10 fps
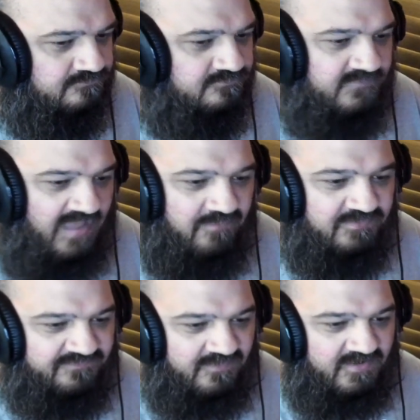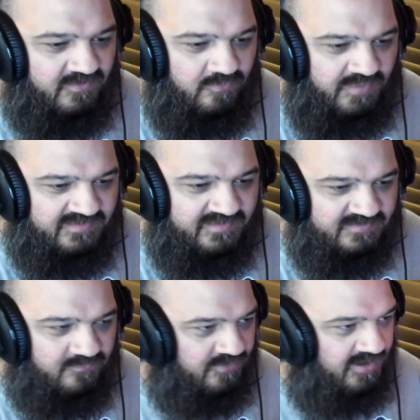That was very,
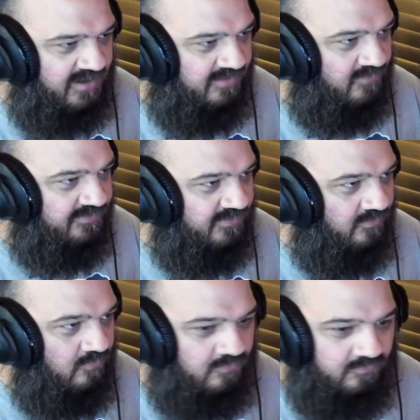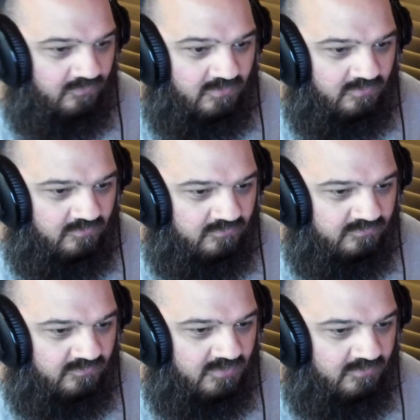that's how we're going to end it right there. Oh,
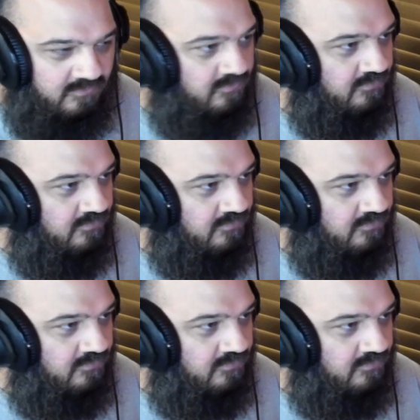whoa.